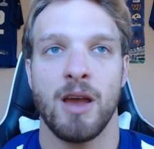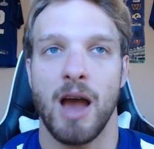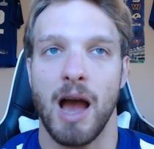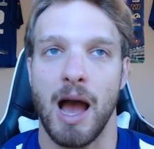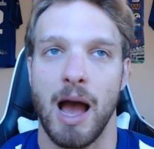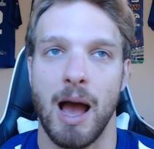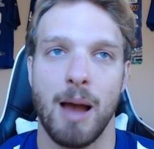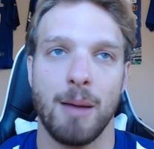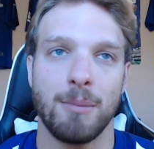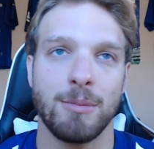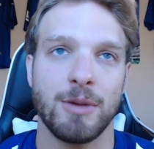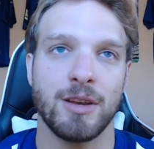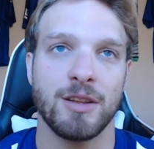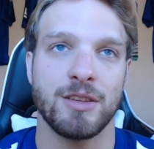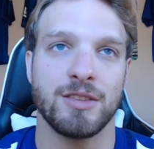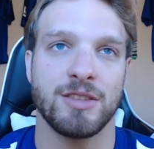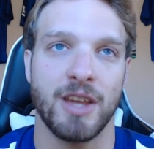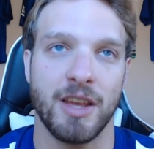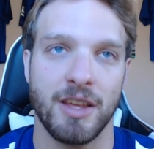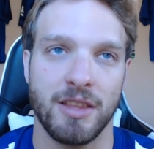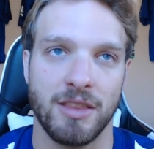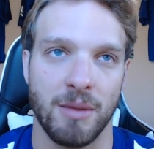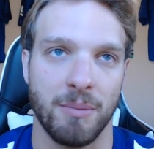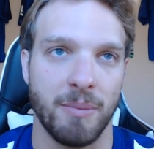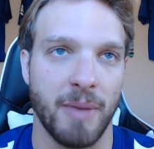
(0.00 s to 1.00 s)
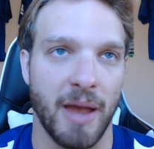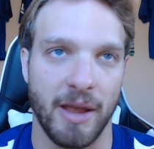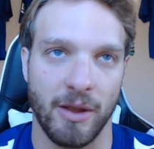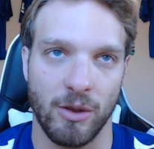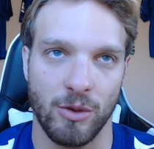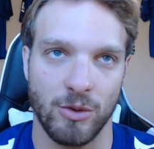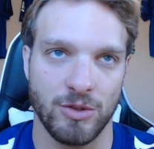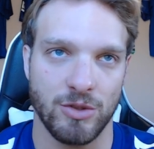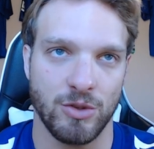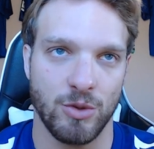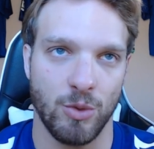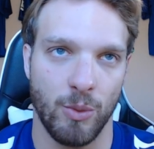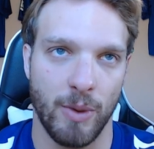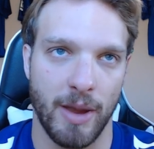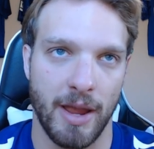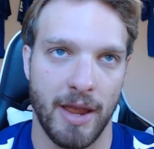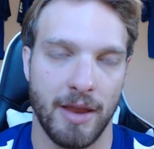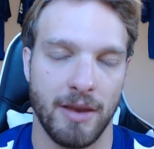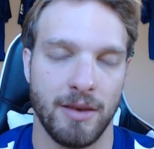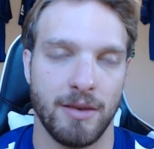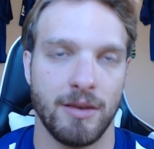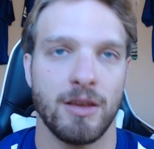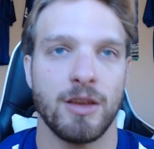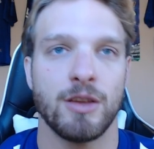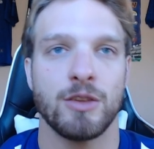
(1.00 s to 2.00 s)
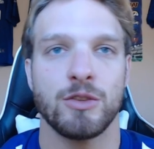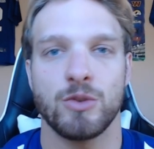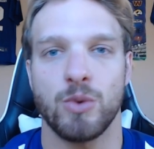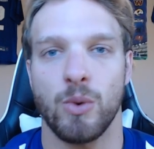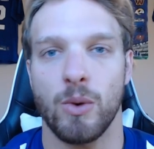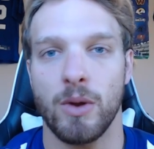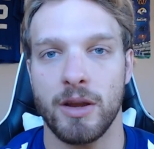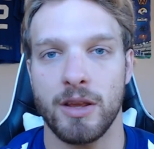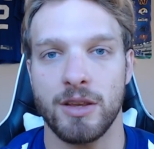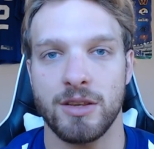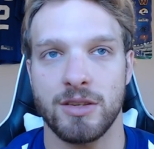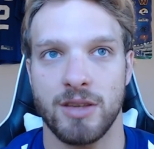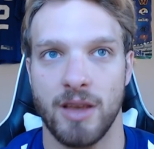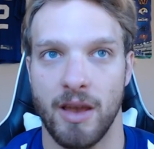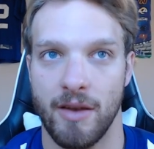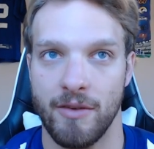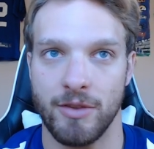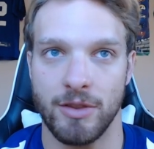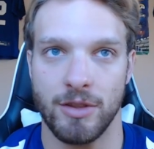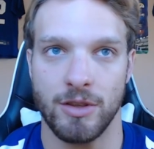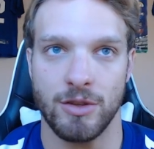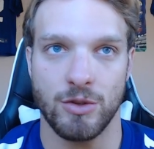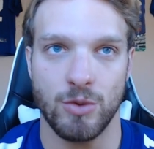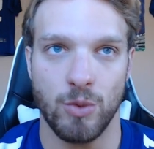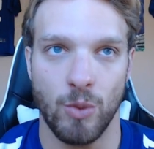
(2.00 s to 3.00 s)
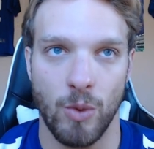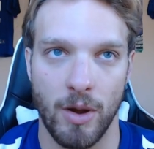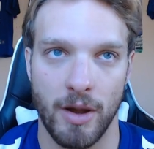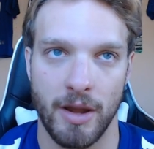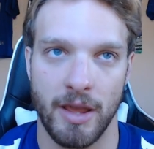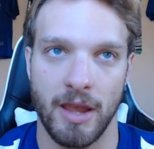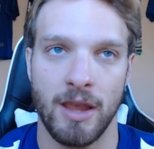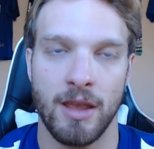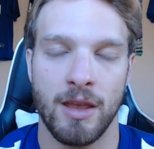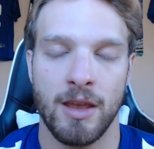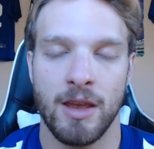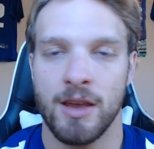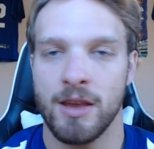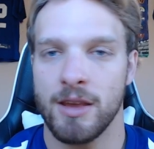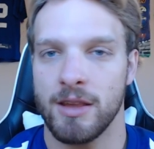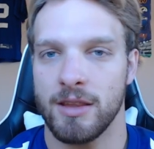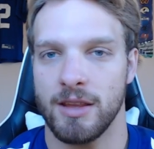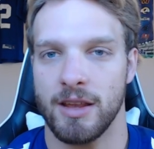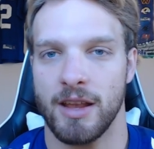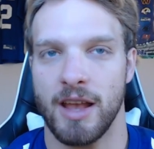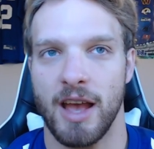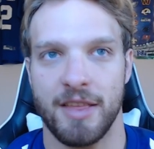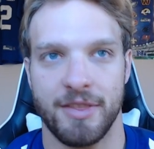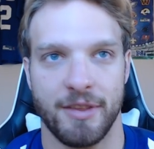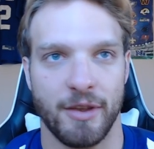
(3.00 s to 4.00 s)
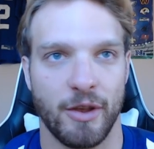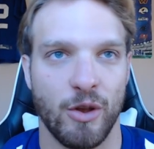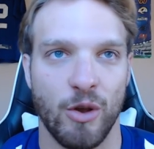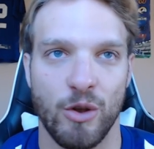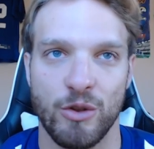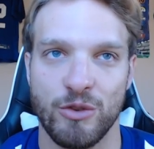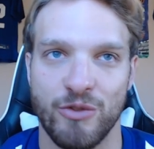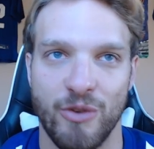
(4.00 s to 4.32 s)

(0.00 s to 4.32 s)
I'm going to take the Bengals to win 27-20. You got the coach